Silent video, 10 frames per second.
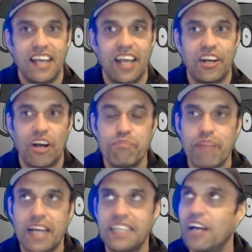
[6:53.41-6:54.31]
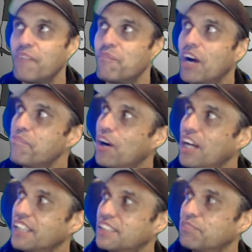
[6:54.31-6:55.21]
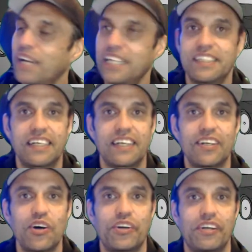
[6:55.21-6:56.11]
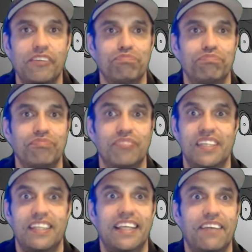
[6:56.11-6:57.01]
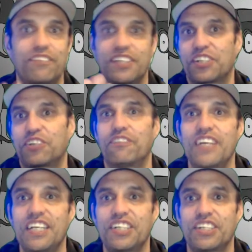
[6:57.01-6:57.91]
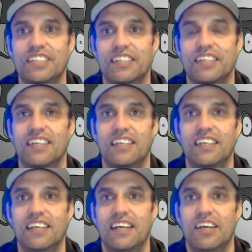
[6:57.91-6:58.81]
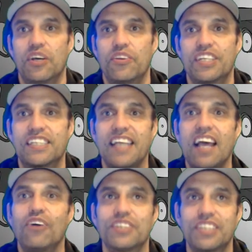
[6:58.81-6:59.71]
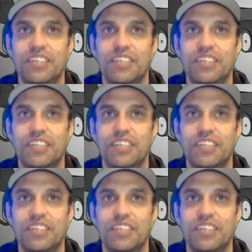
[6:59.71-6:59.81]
And and my bias is basing it on their physical features, the sounds they're